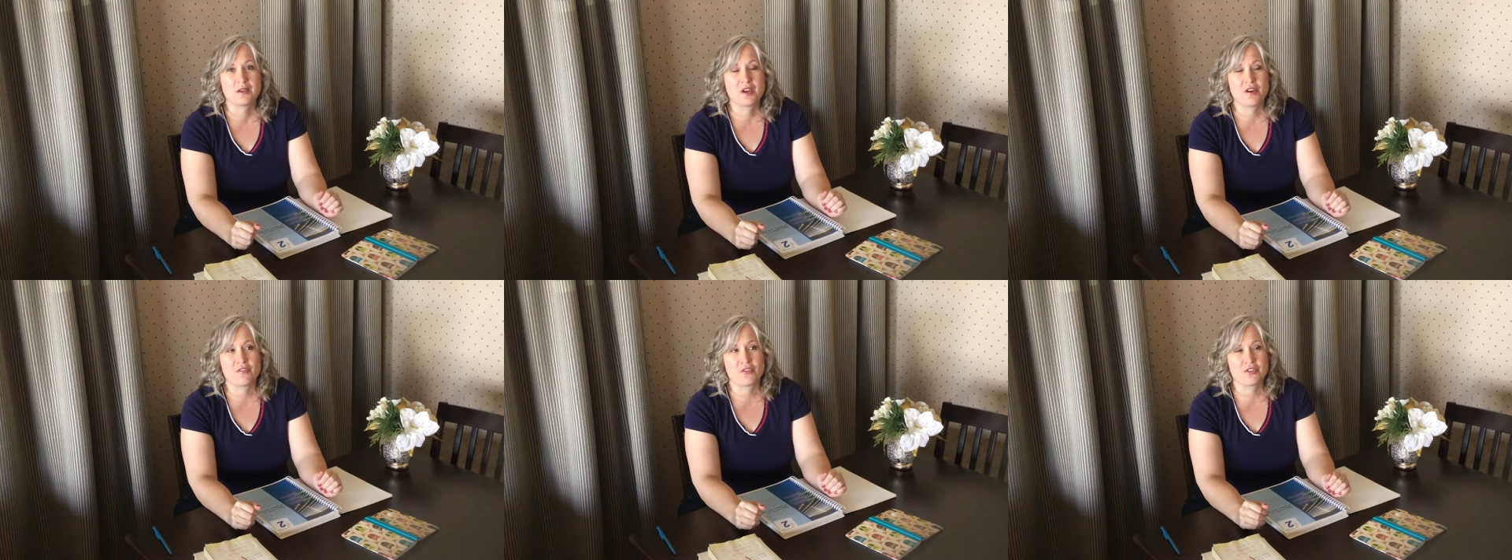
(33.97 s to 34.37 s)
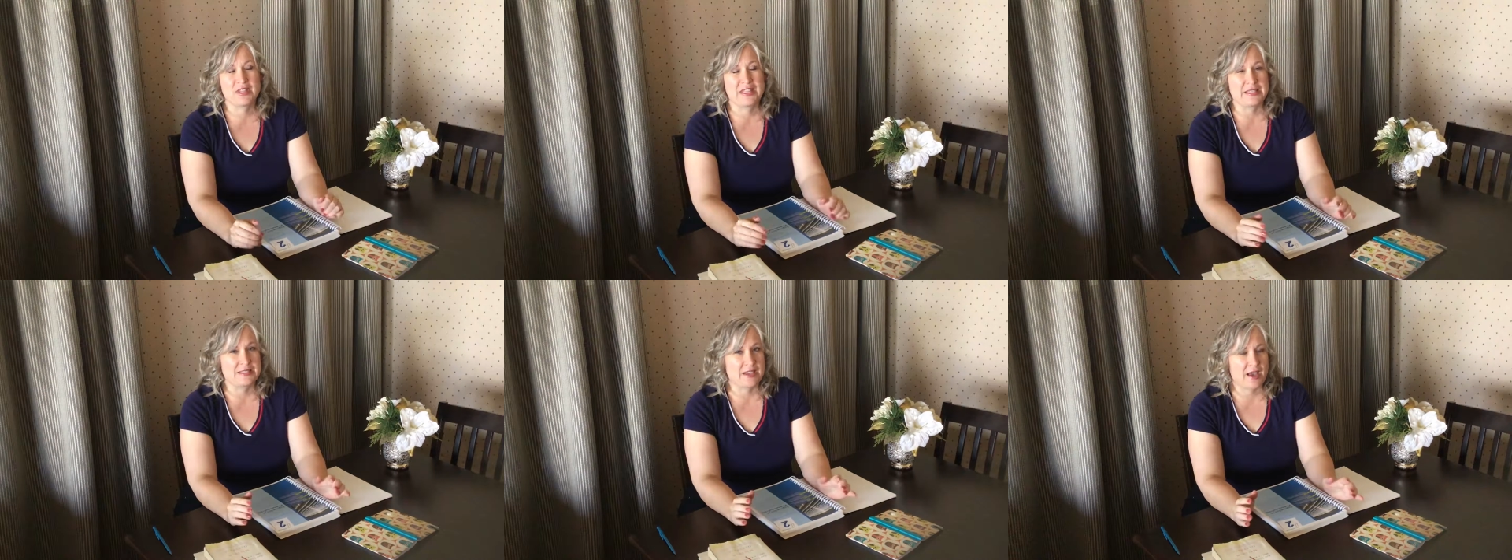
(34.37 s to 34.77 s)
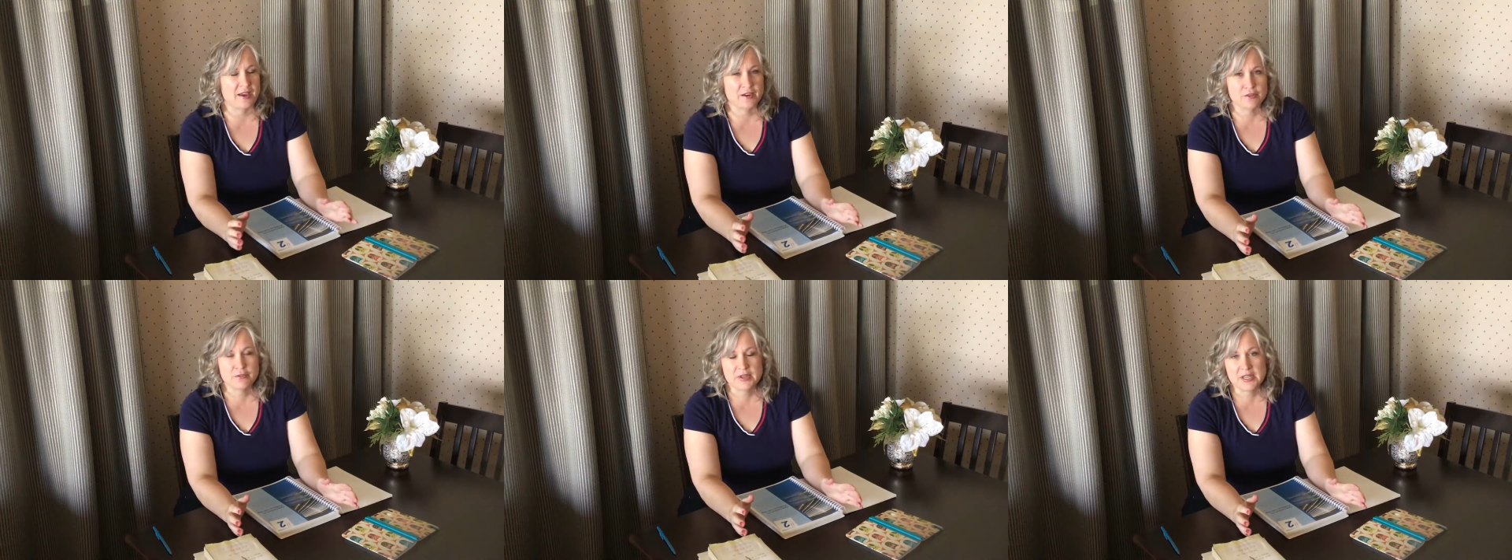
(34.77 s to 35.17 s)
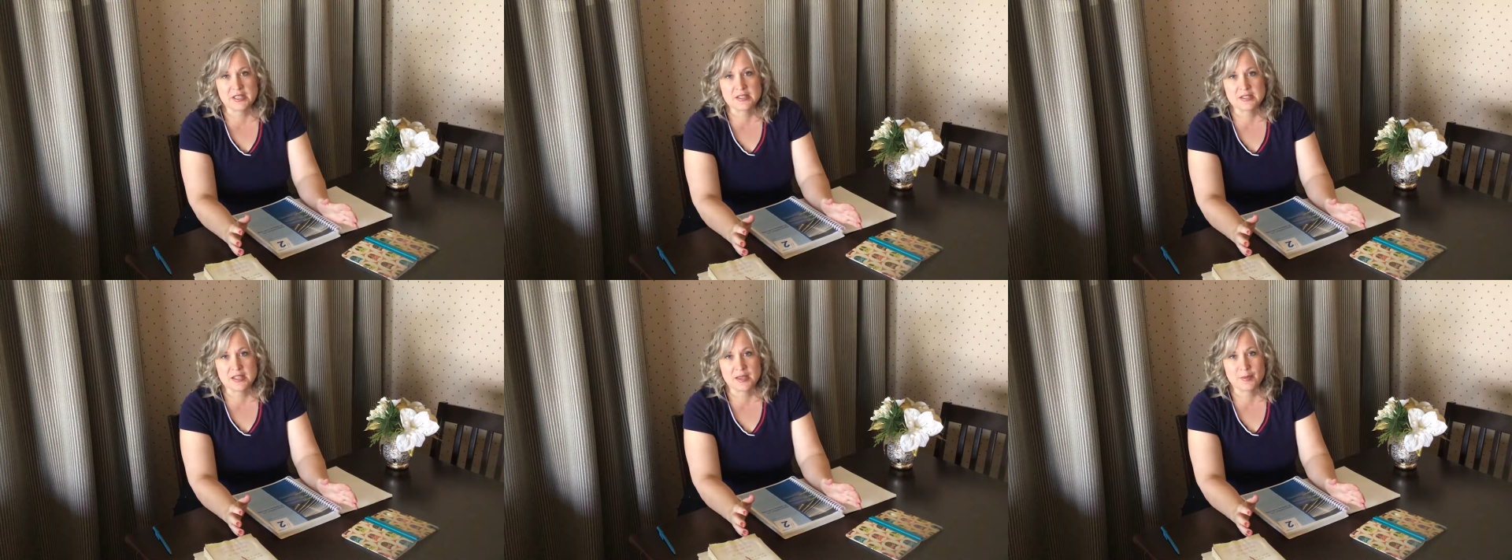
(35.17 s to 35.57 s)
covered the entire
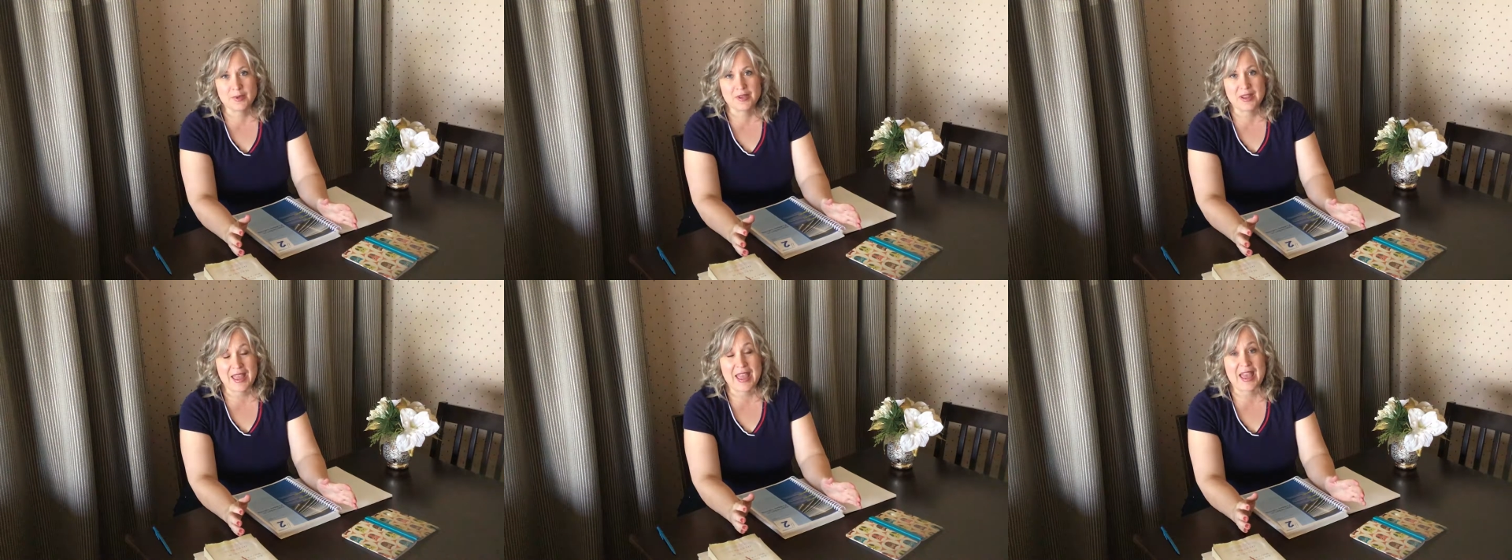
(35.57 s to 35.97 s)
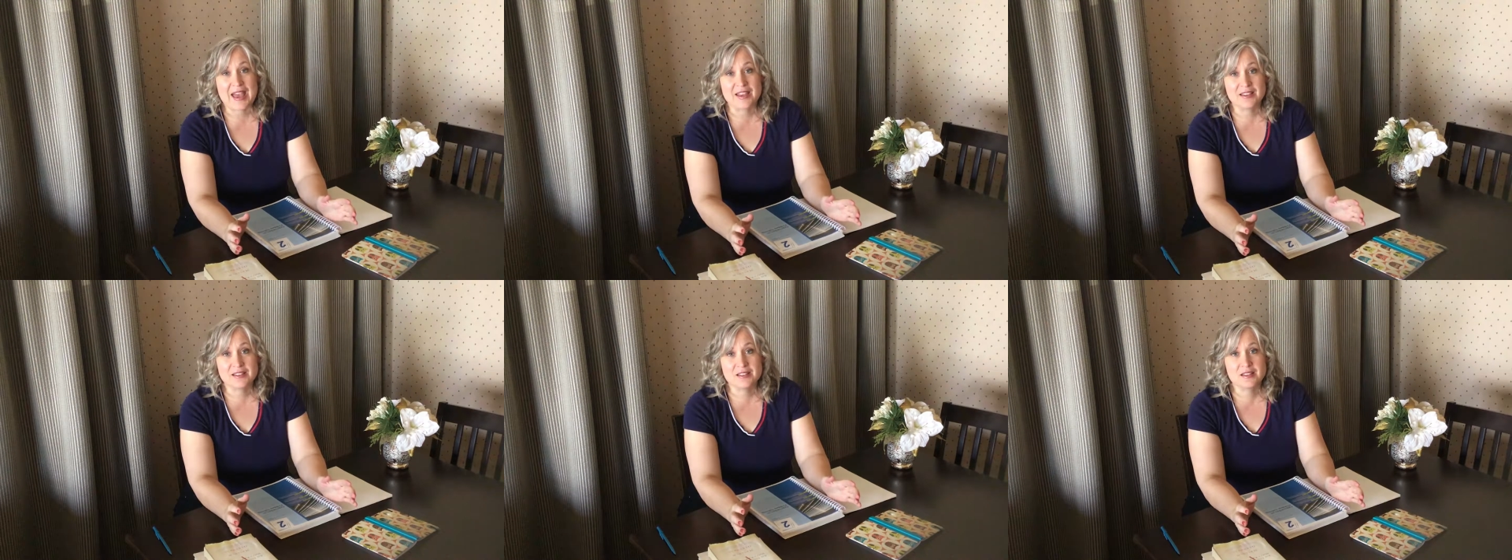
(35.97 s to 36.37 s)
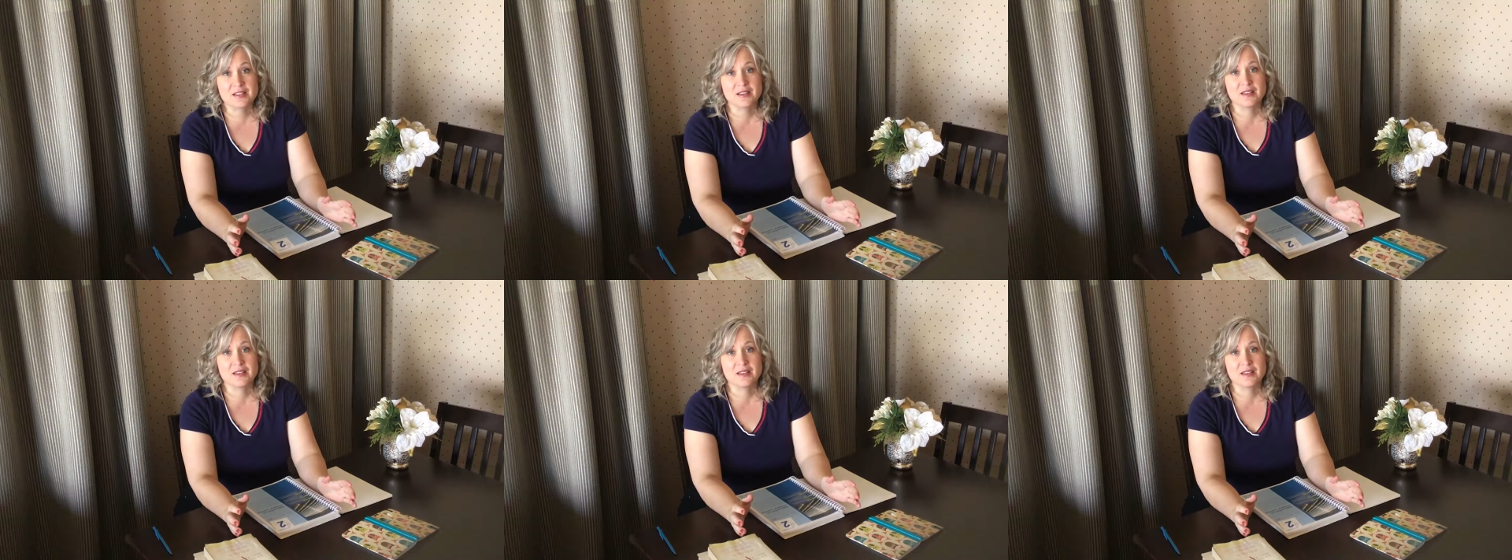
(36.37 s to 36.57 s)
reading assignment and